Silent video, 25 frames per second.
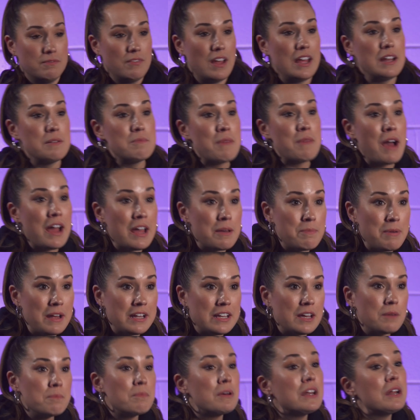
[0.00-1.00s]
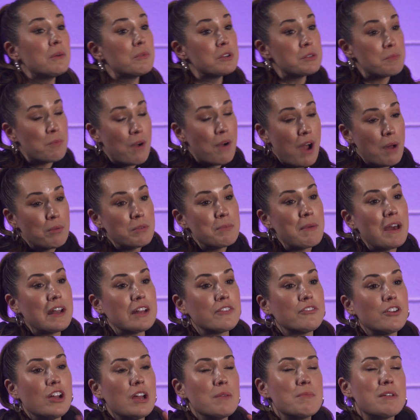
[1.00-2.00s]
in my opinion. But it was
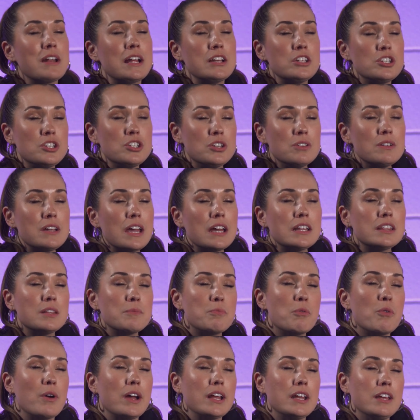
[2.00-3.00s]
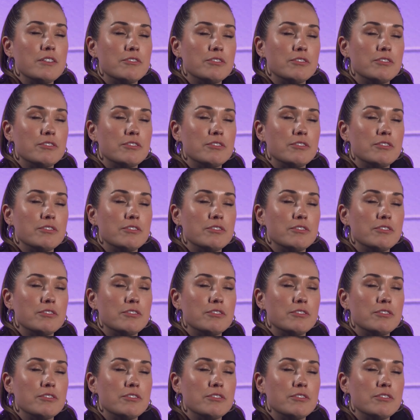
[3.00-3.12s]
problematic for him. And I do get the point.